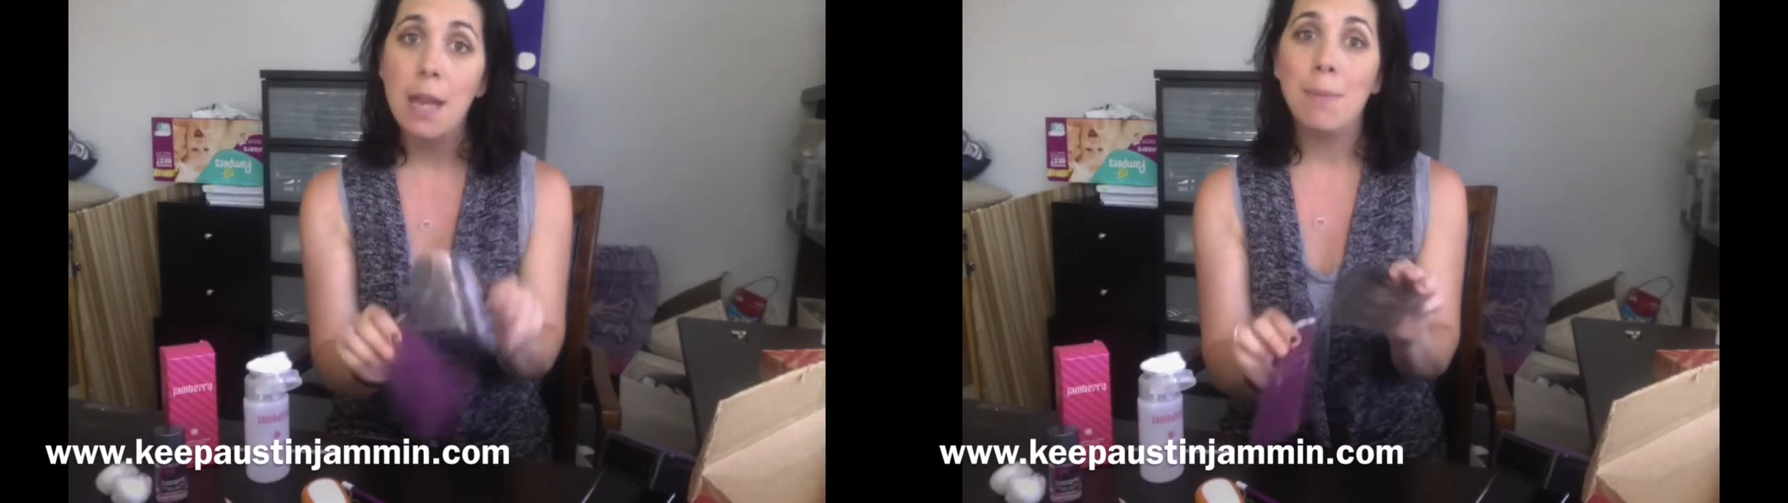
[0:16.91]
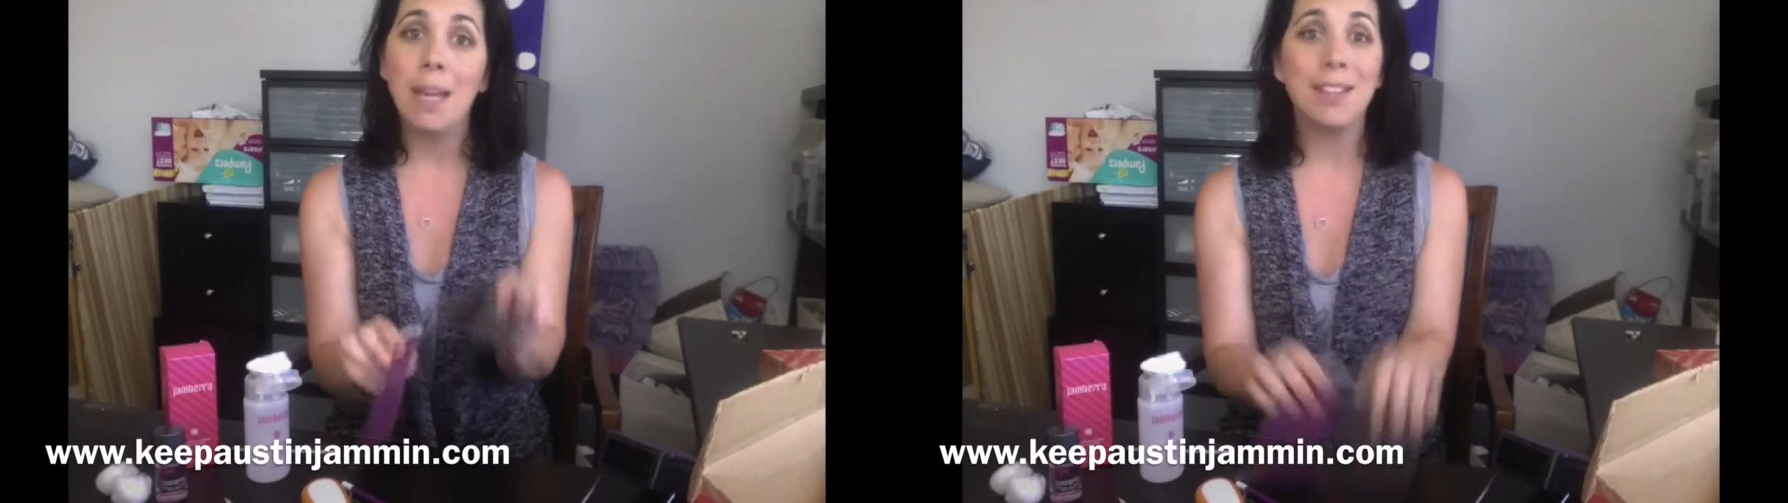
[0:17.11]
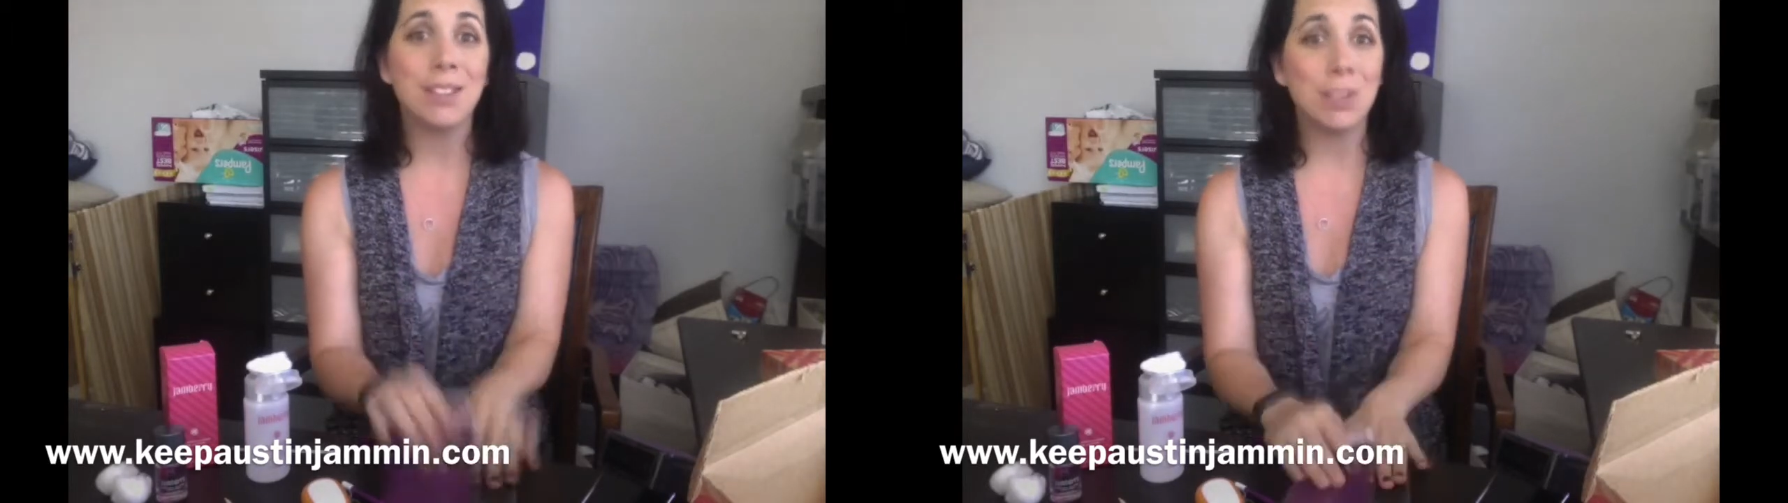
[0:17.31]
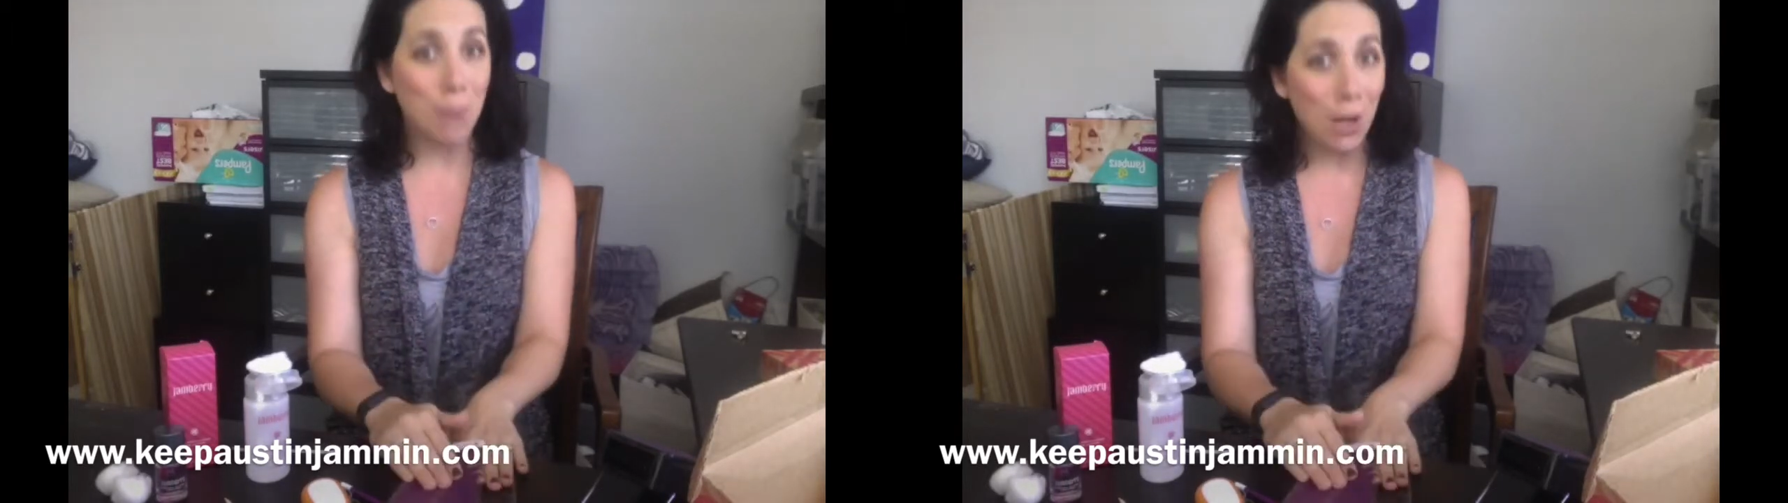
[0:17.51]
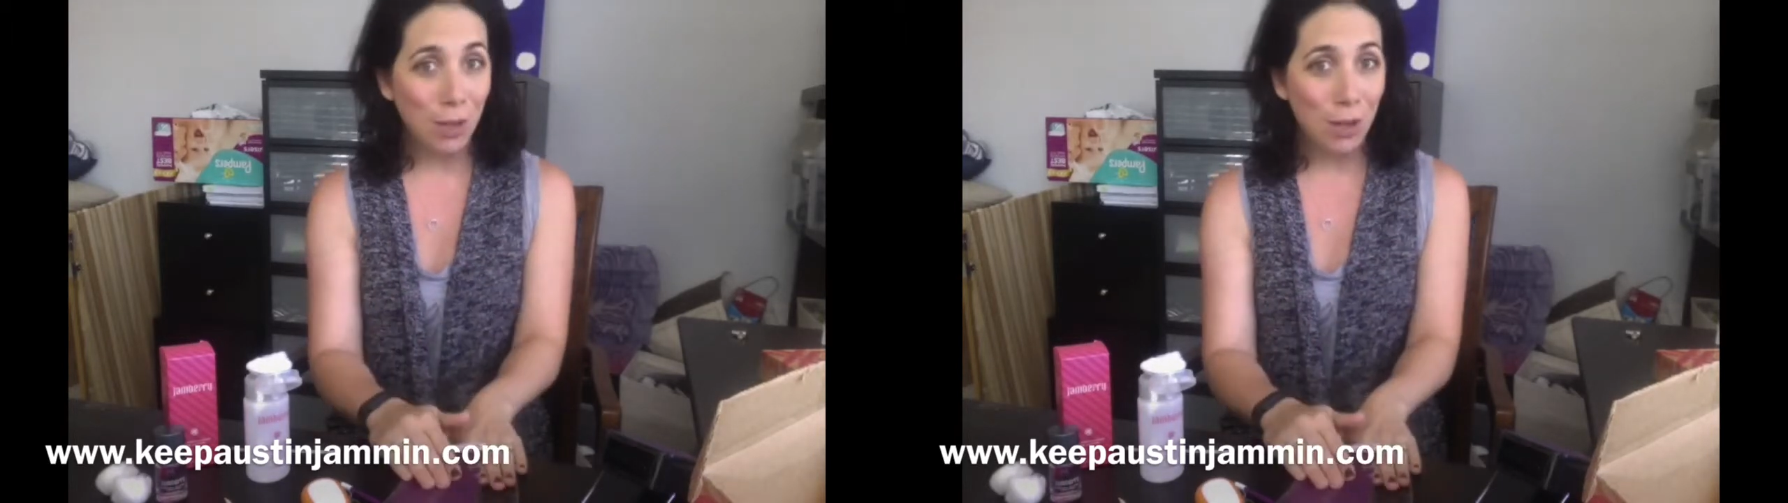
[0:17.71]
because
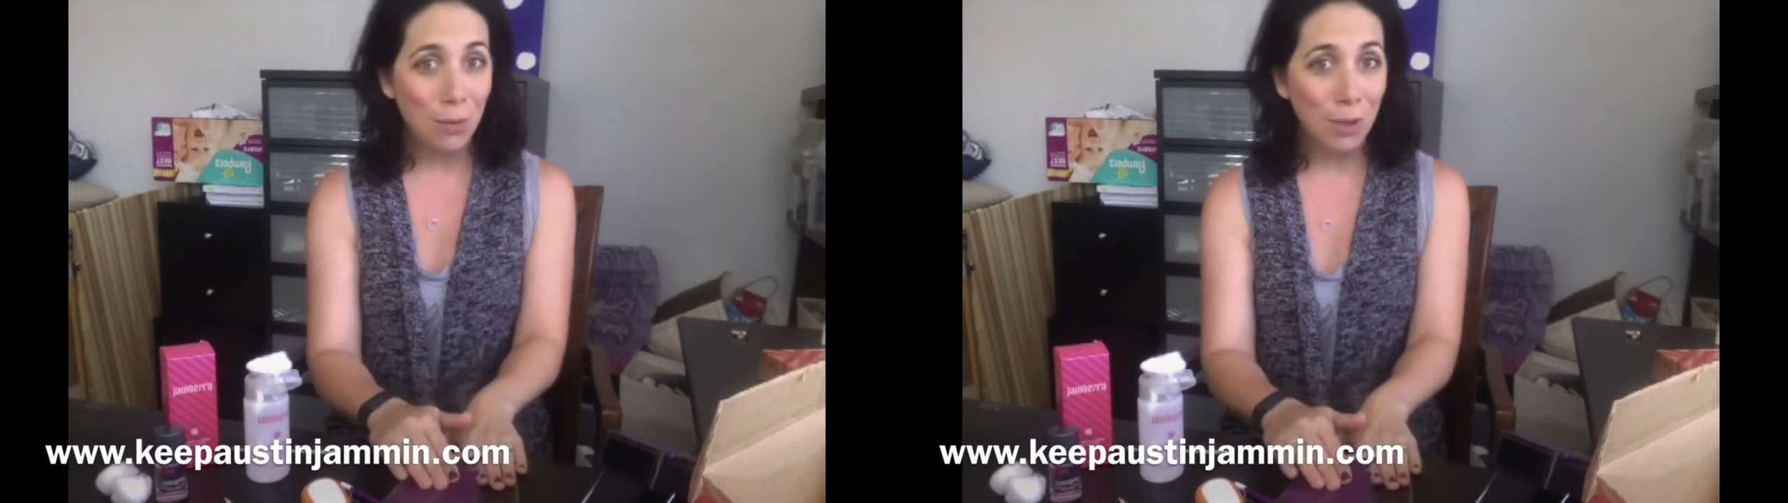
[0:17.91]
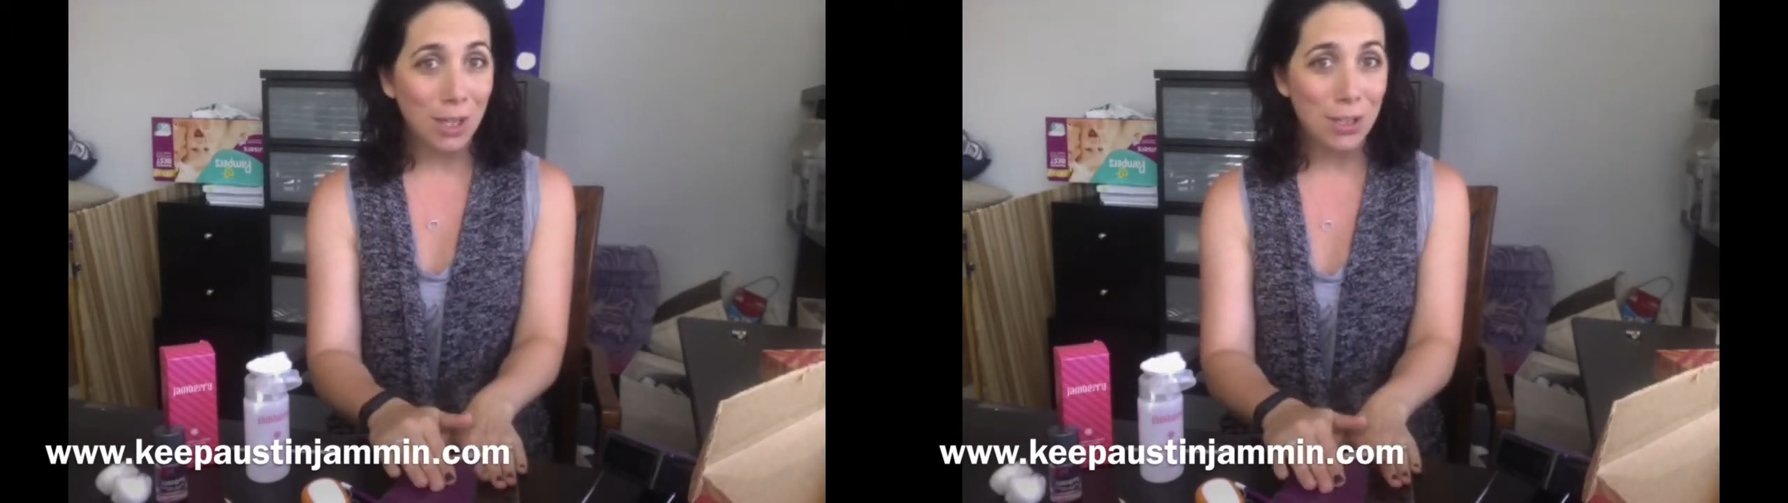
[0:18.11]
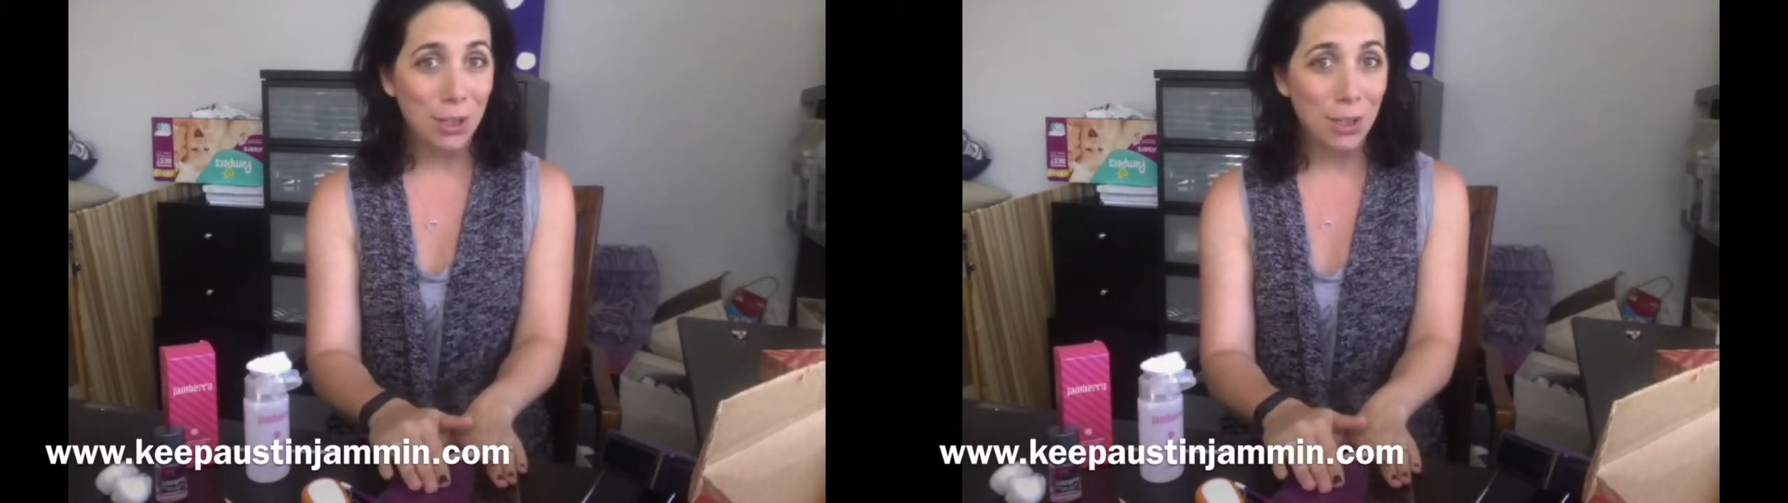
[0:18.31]
tomorrow we're going to show